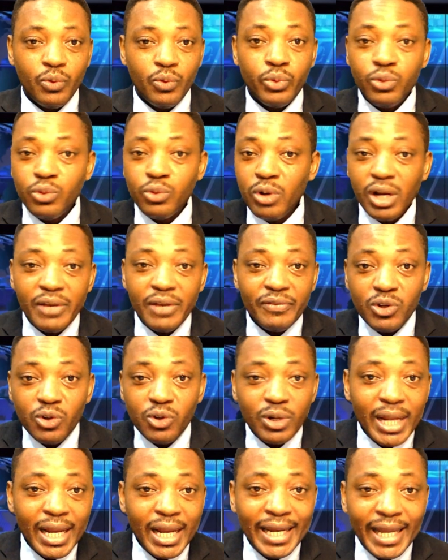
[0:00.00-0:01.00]
We do not even
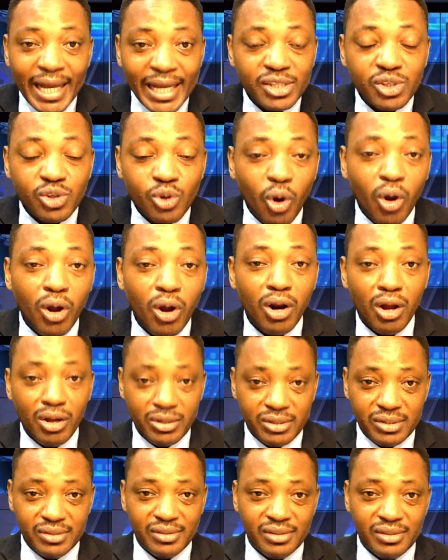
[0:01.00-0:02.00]
know that they can score
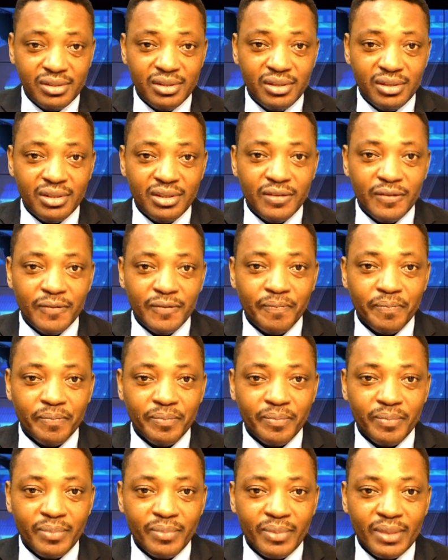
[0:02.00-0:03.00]
us.
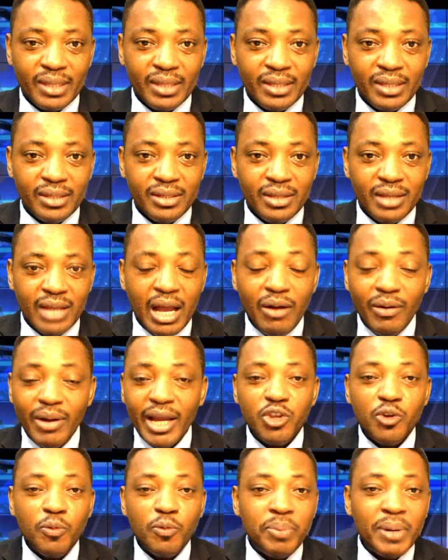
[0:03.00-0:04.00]
How
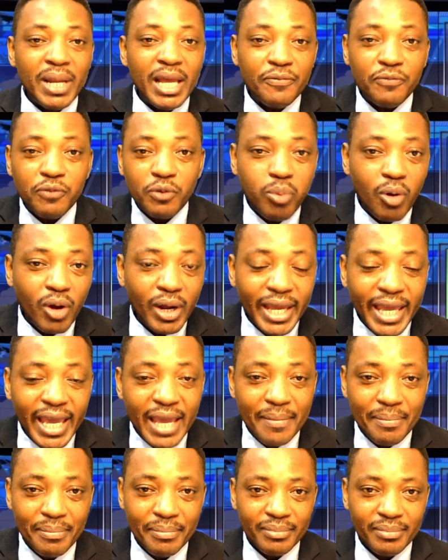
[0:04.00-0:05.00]
can you play a football
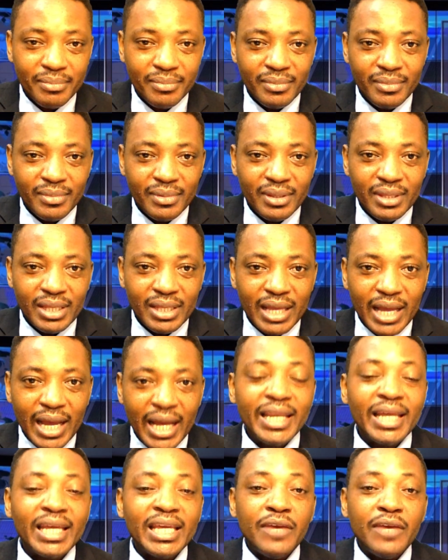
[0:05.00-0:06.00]
game
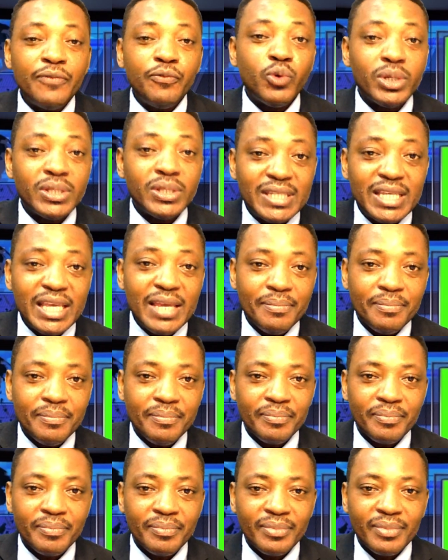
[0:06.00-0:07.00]
and they give you a team
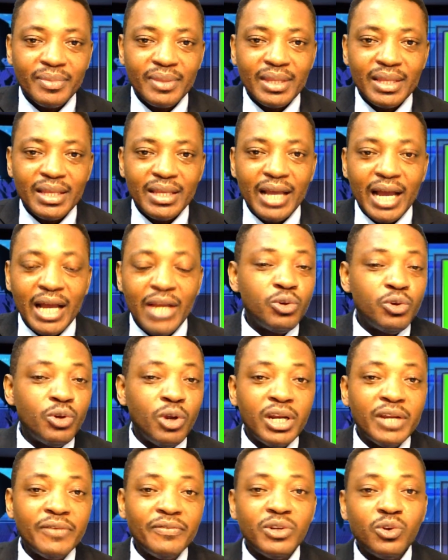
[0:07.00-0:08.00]
and you
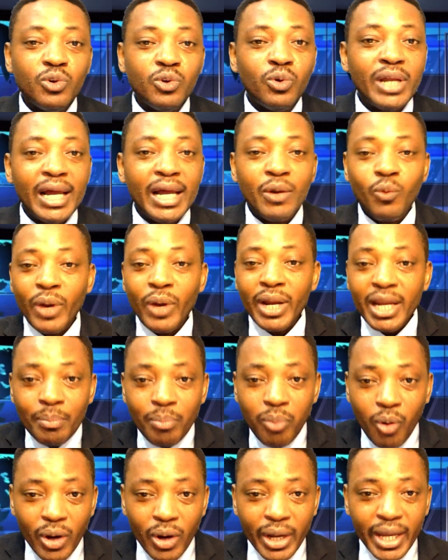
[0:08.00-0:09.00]
don't even know that when
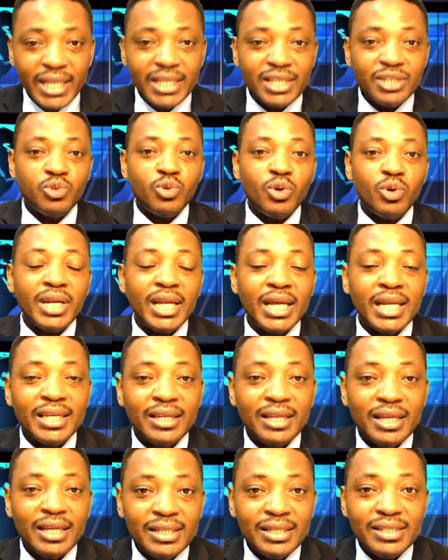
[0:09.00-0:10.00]
a ball gets into your
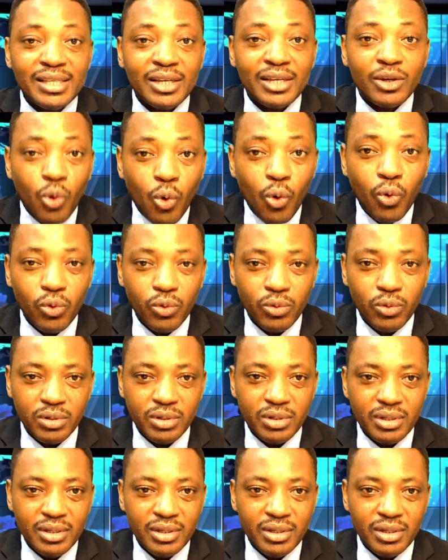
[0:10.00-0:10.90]
net, it is a goal?